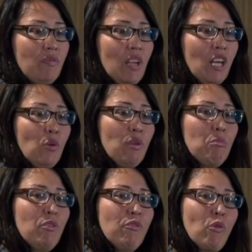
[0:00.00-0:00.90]
How do we
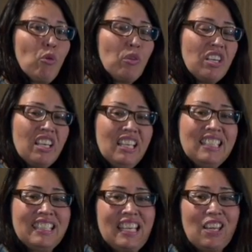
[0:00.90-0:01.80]
move forward
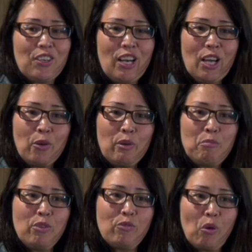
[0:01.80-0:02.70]
together? How do we
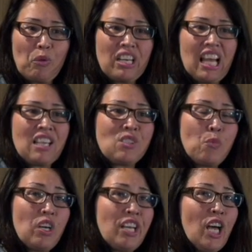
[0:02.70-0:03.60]
move forward as one?